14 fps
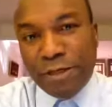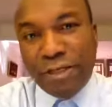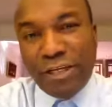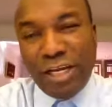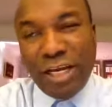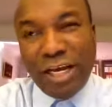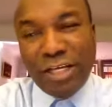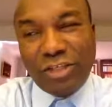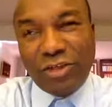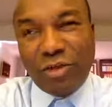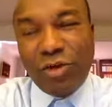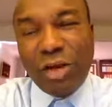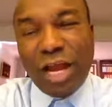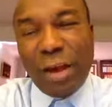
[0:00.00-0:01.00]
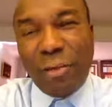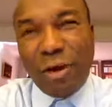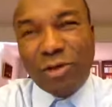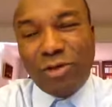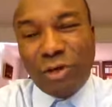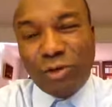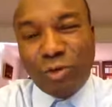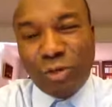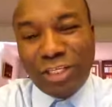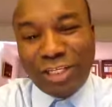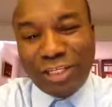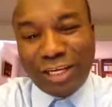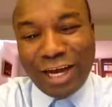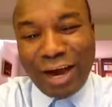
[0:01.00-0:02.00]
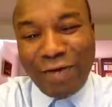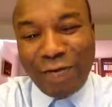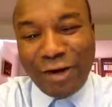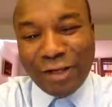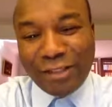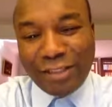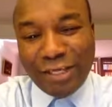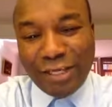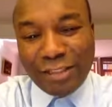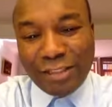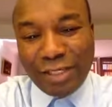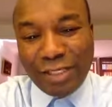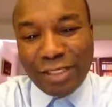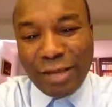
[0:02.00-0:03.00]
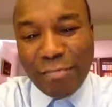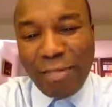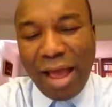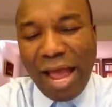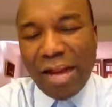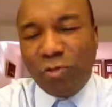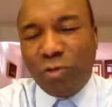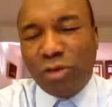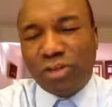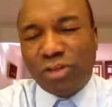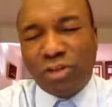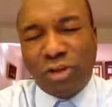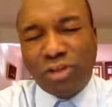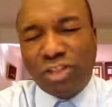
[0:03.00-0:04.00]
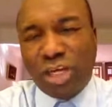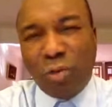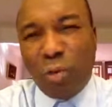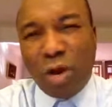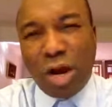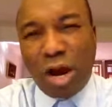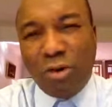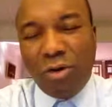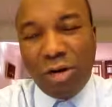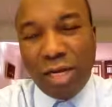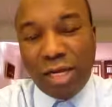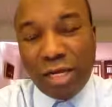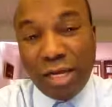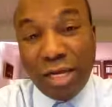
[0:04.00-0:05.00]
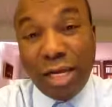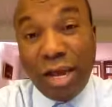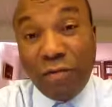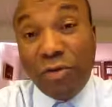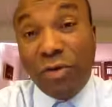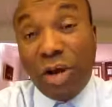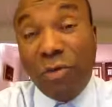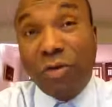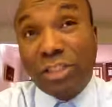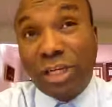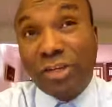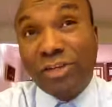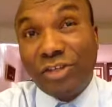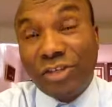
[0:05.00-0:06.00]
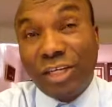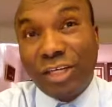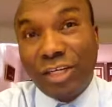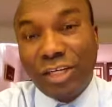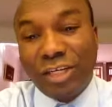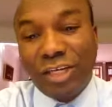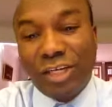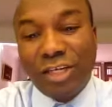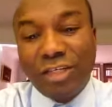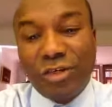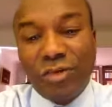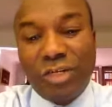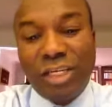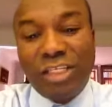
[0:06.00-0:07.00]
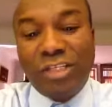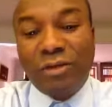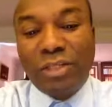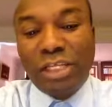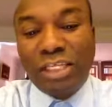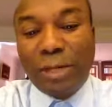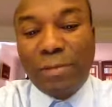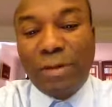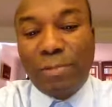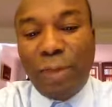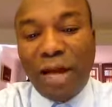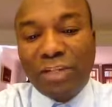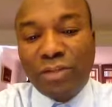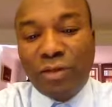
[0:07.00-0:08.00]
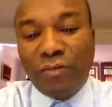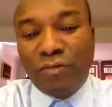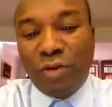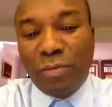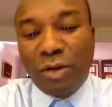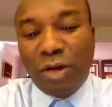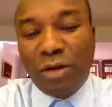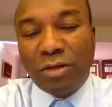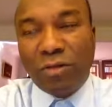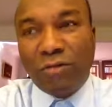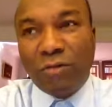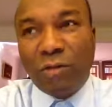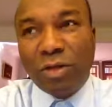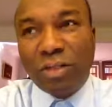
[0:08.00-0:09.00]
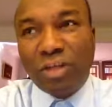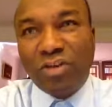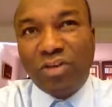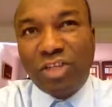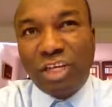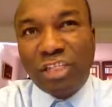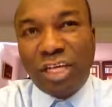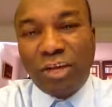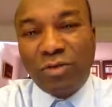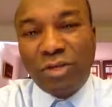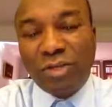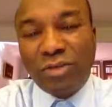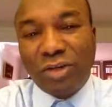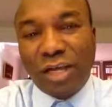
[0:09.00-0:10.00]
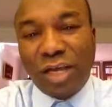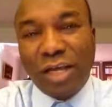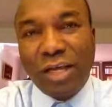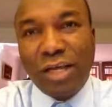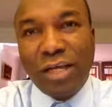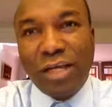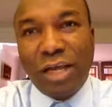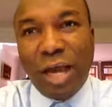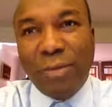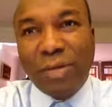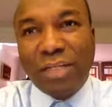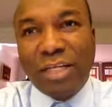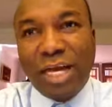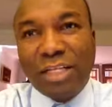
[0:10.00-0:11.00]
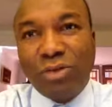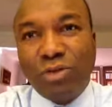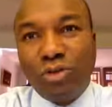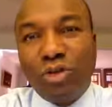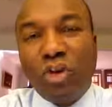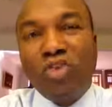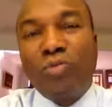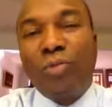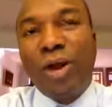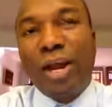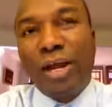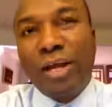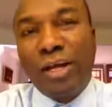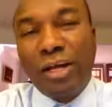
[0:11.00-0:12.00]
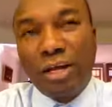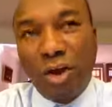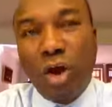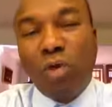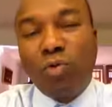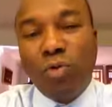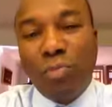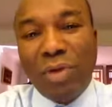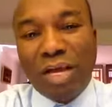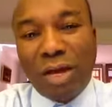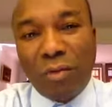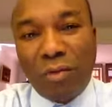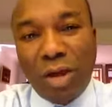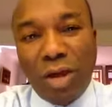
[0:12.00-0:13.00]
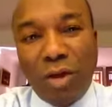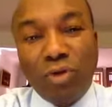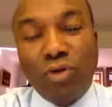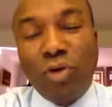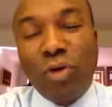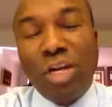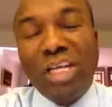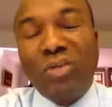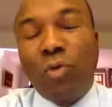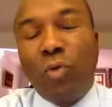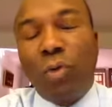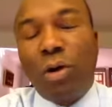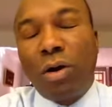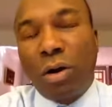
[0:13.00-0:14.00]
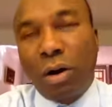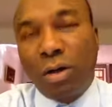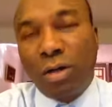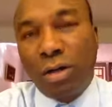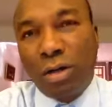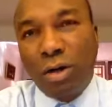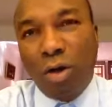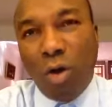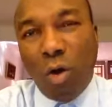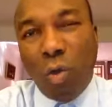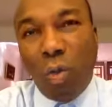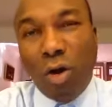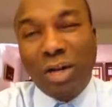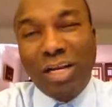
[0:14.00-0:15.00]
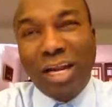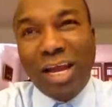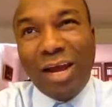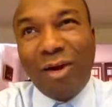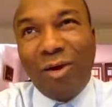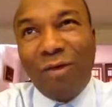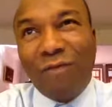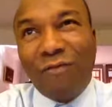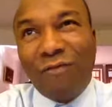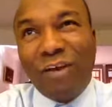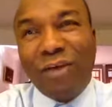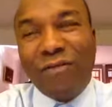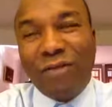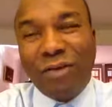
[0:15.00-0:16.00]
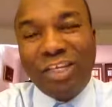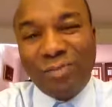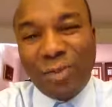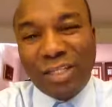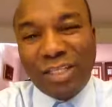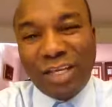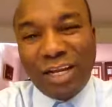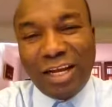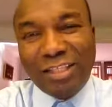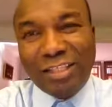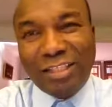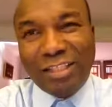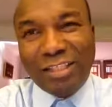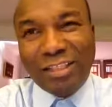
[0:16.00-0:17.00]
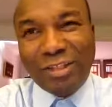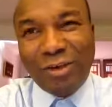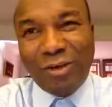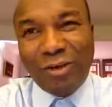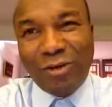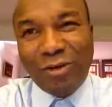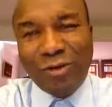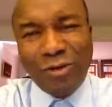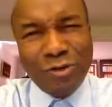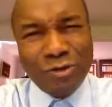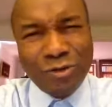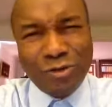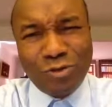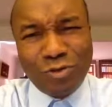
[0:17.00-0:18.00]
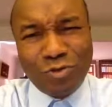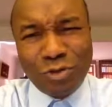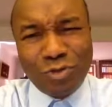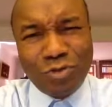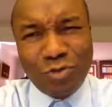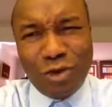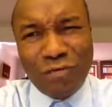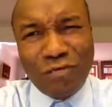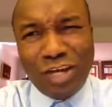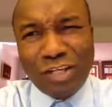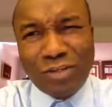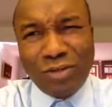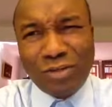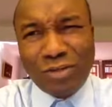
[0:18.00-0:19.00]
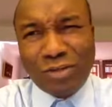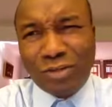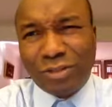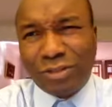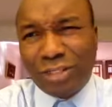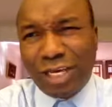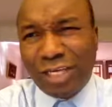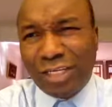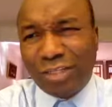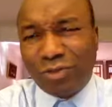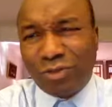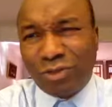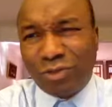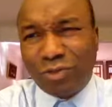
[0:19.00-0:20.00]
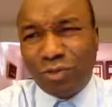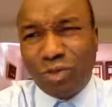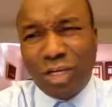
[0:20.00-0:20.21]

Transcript: The story about George Washington Carver is this: the man was such a workaholic, even though he was a Christian. So this this is a departure from a lot of what Christians are doing today. I mean that you just pray, God will make a way, or you don't need to work hard, or one day of favor is better than you know, twelve days or 10, two